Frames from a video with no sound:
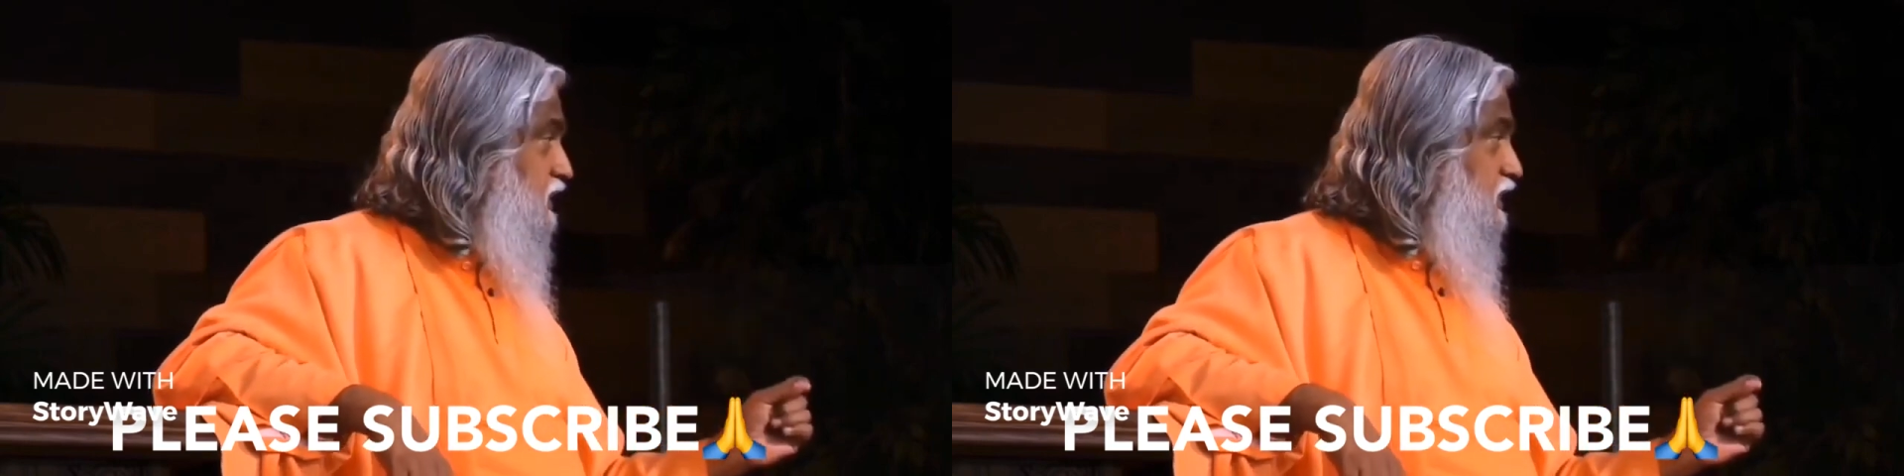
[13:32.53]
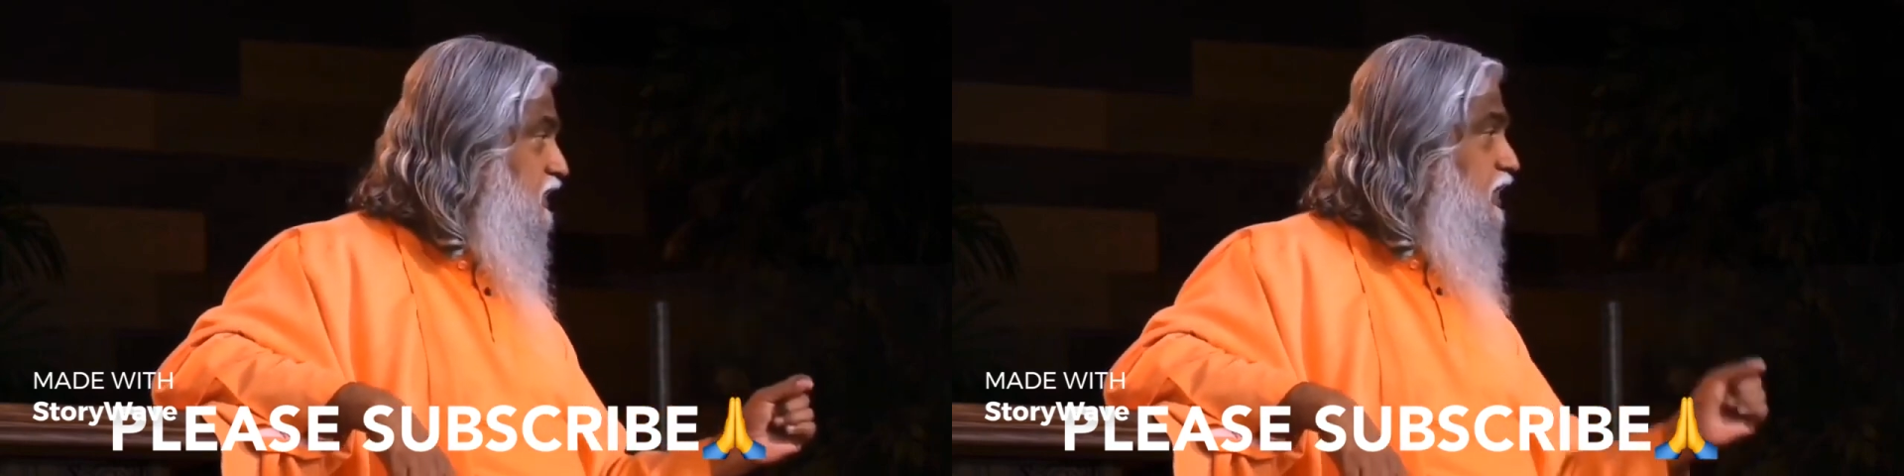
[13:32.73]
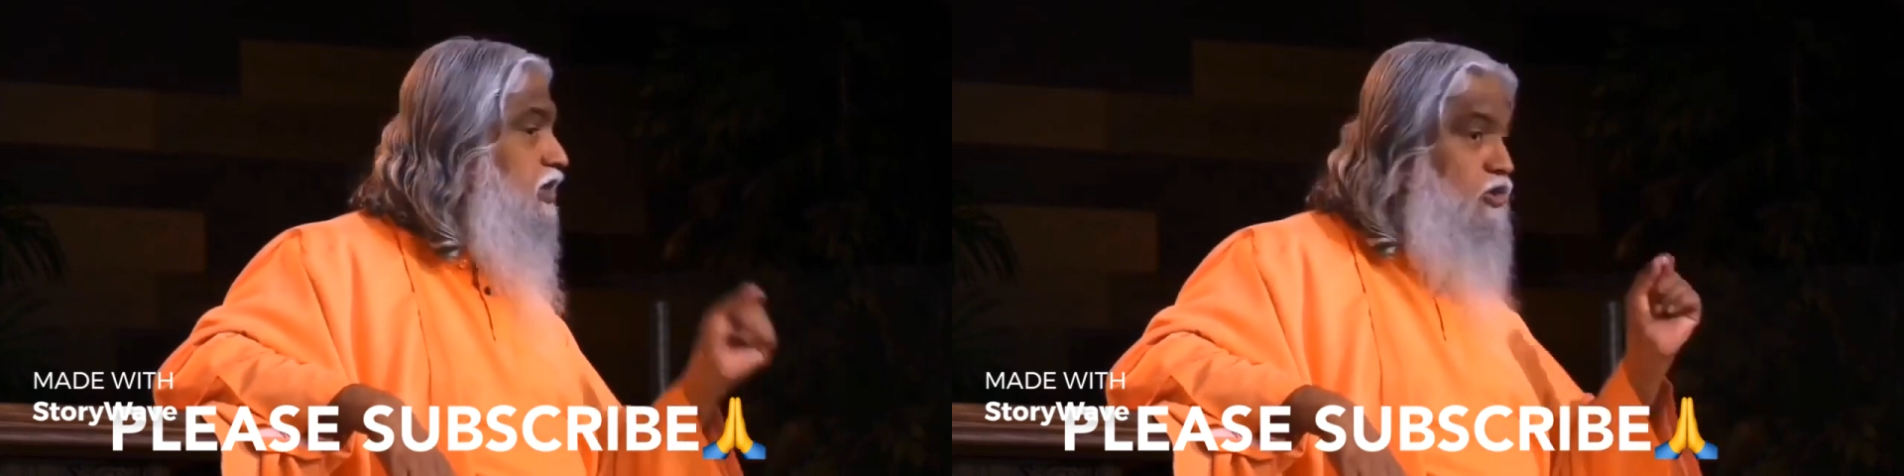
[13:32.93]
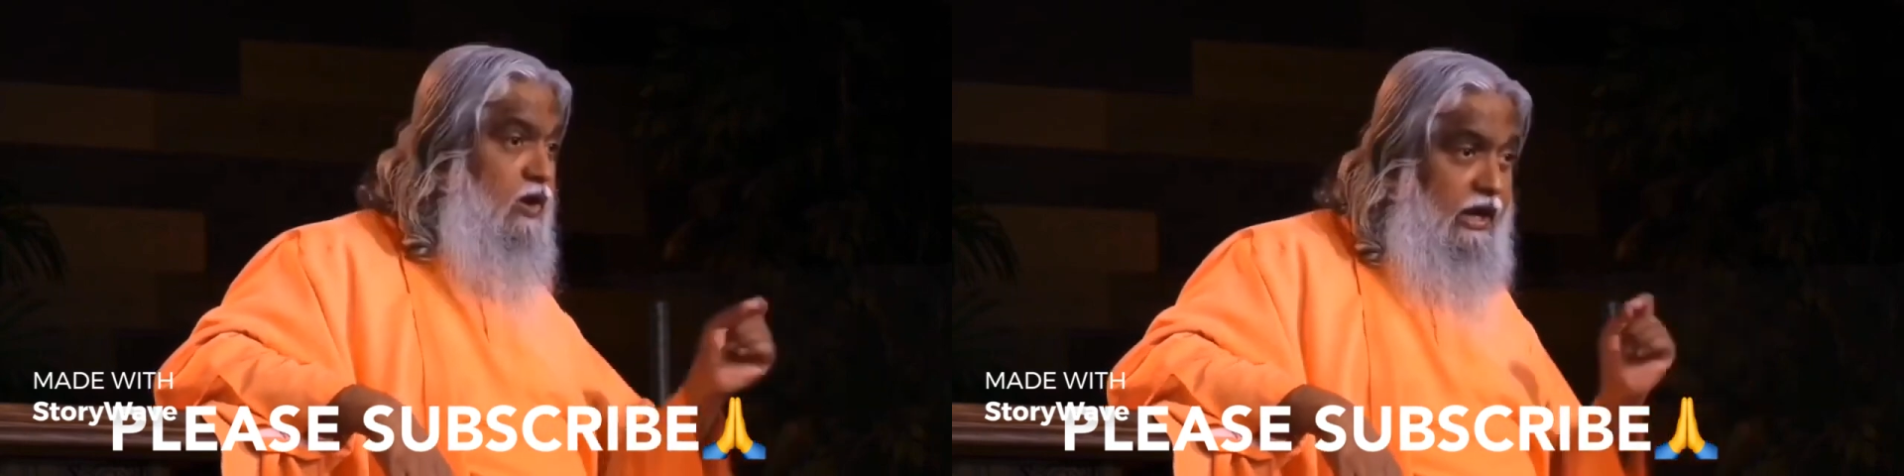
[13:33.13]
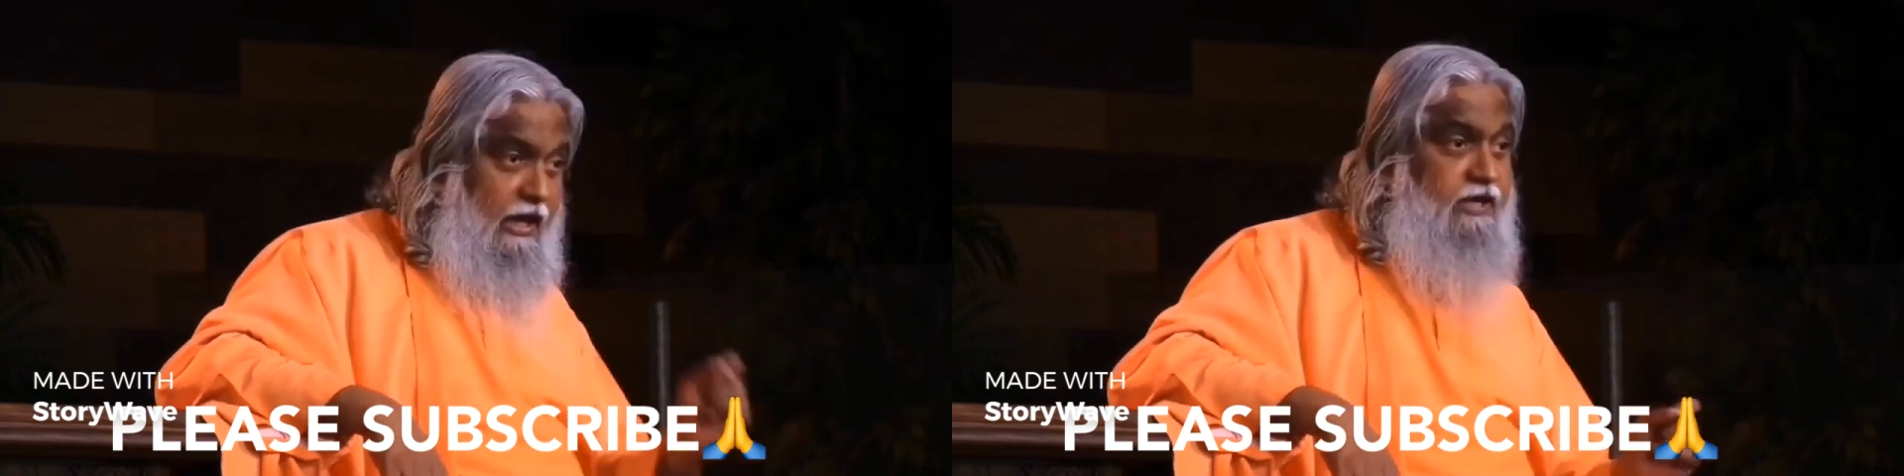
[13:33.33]
in your
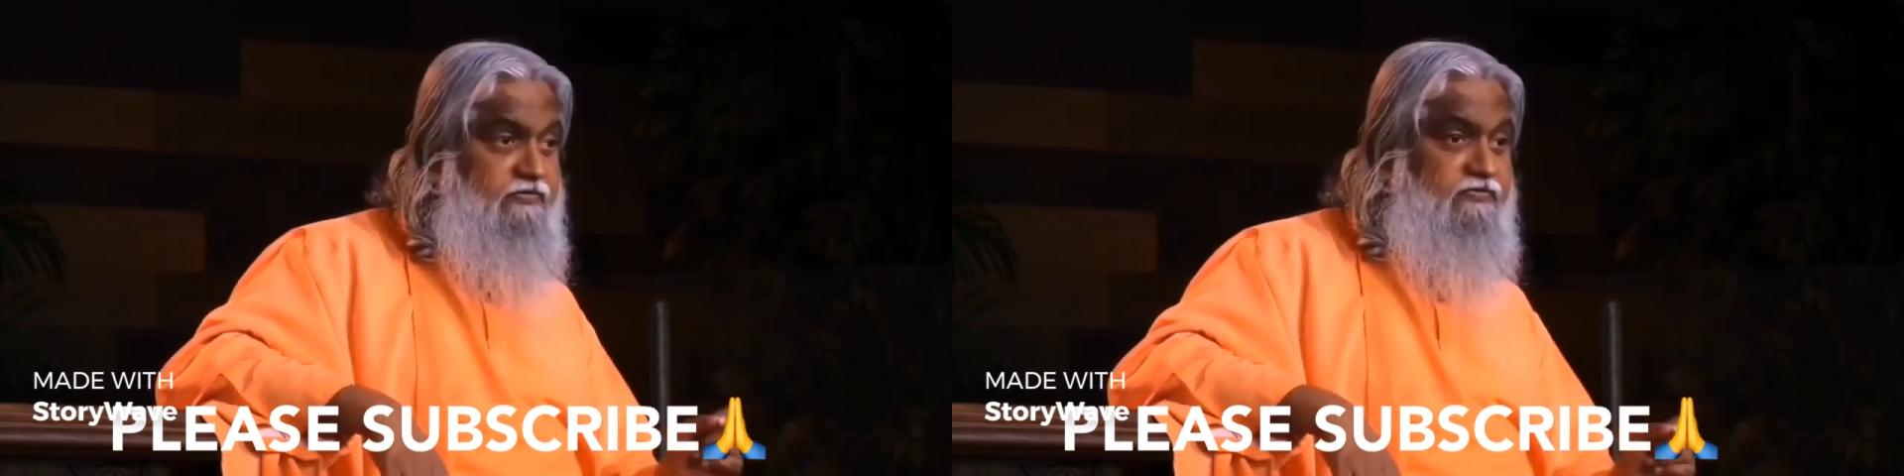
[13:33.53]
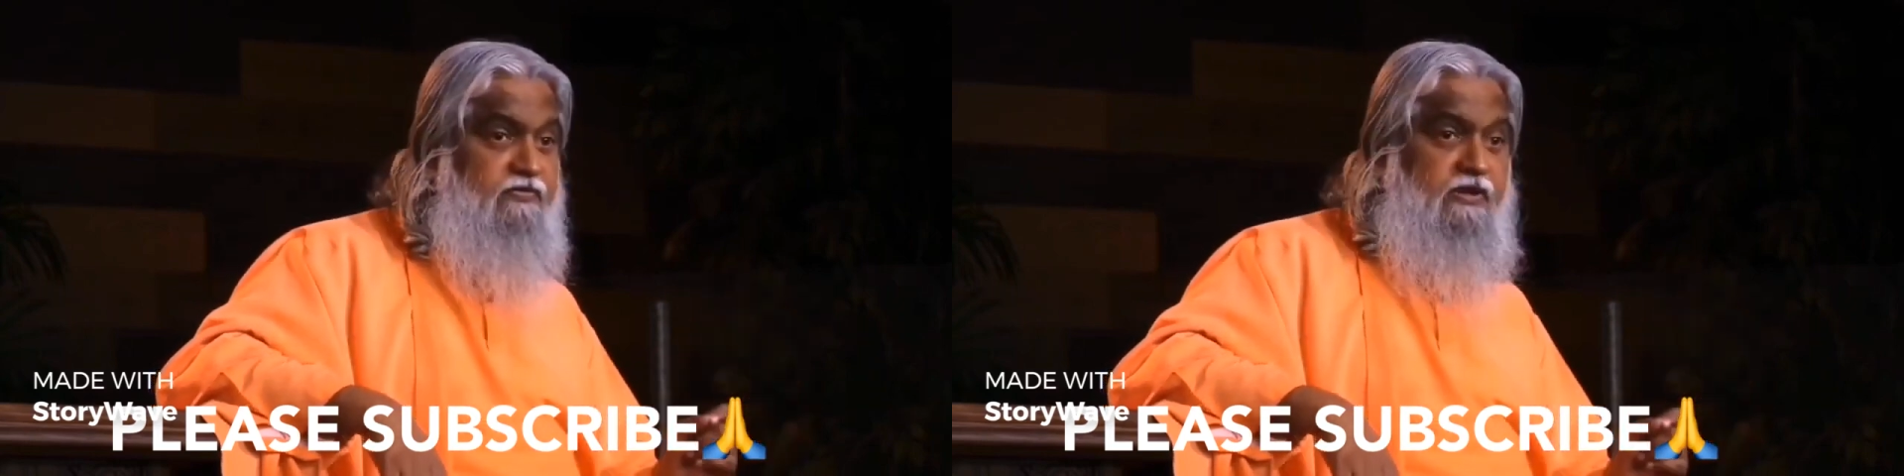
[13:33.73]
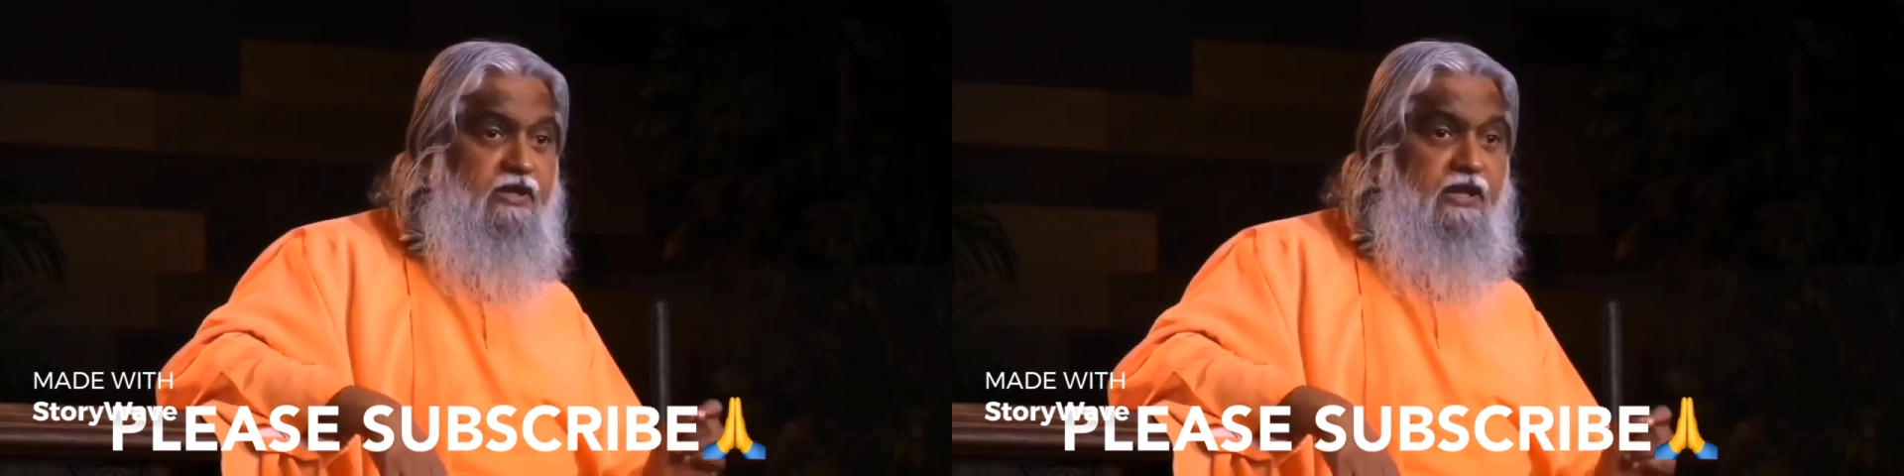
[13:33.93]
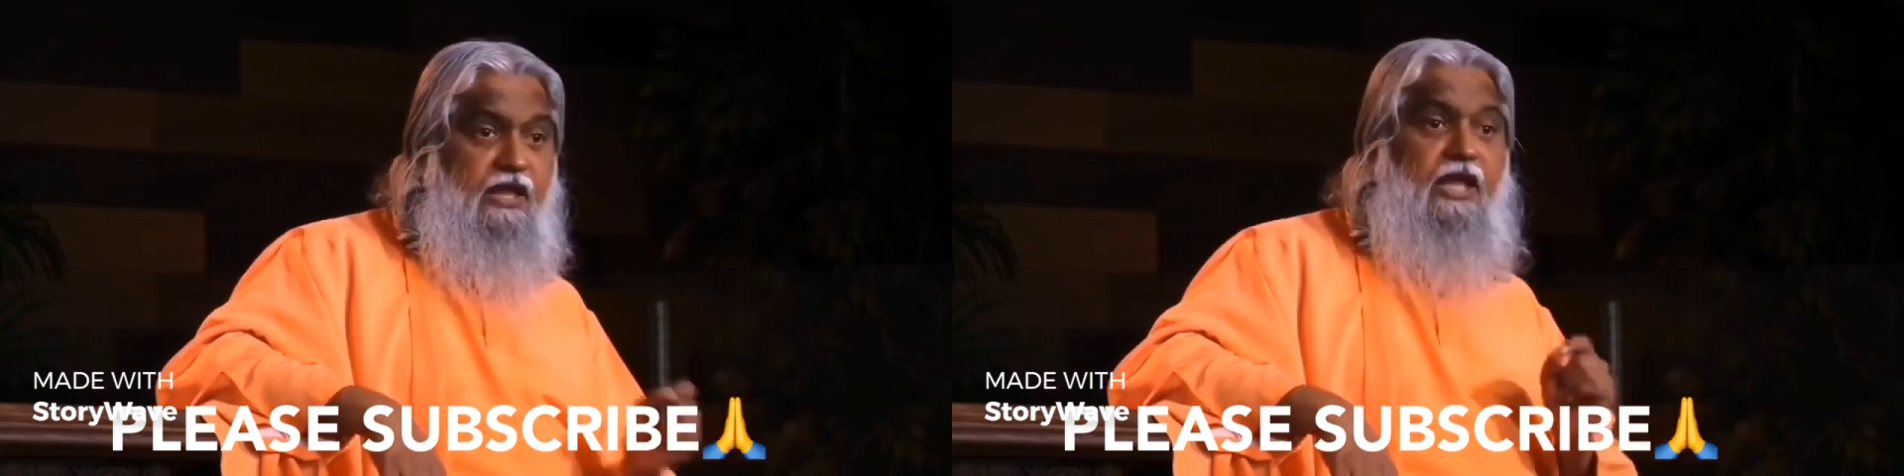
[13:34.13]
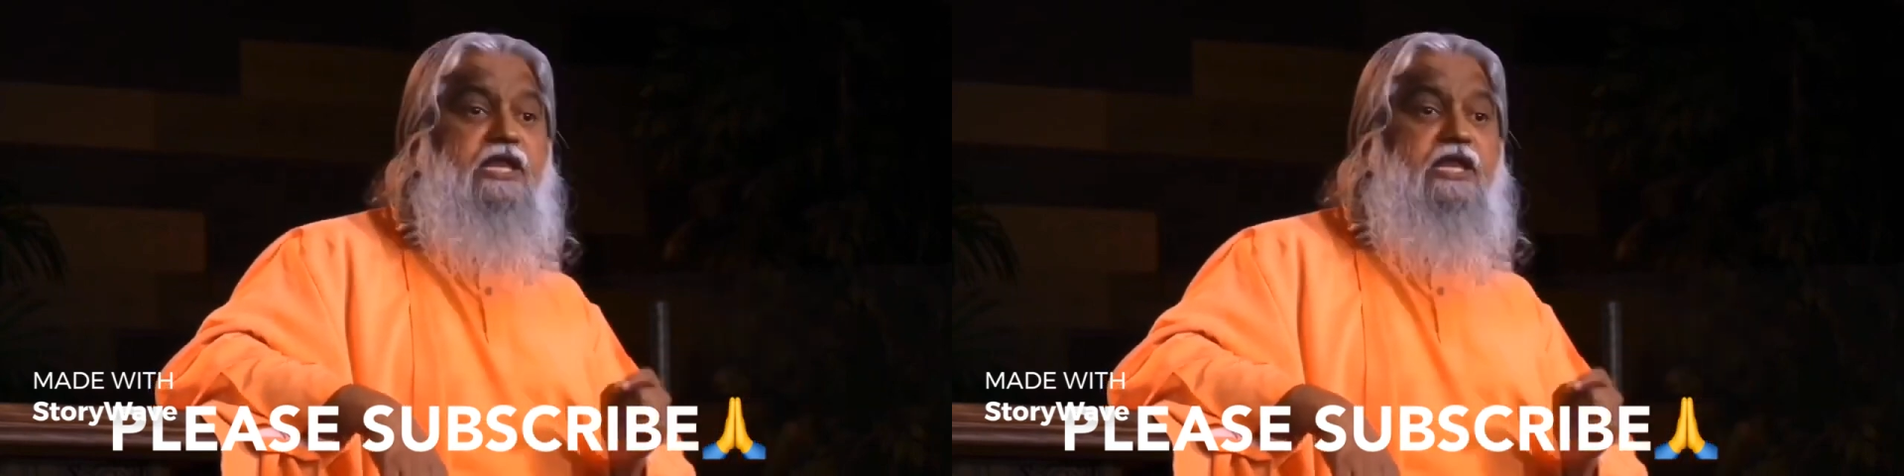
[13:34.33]
life and